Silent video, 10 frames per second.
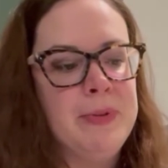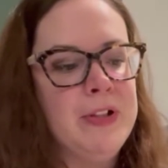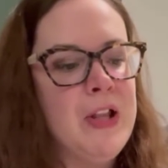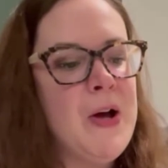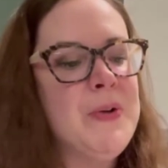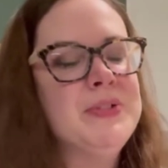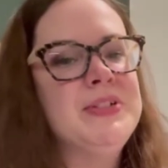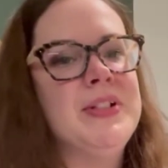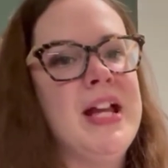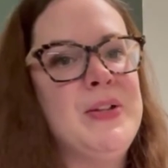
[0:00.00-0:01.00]
below
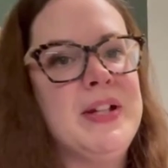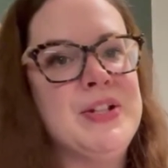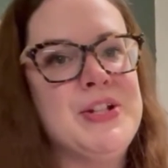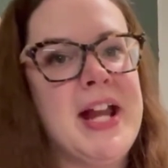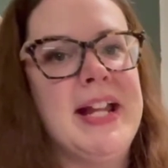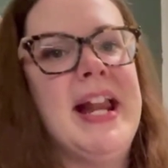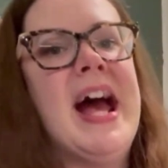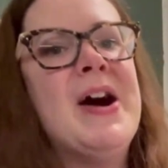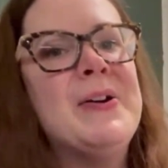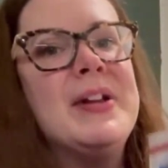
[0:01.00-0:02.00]
so that you can check it
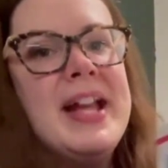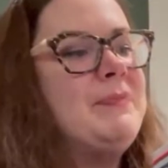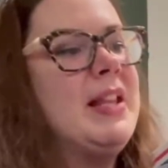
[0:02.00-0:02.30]
out.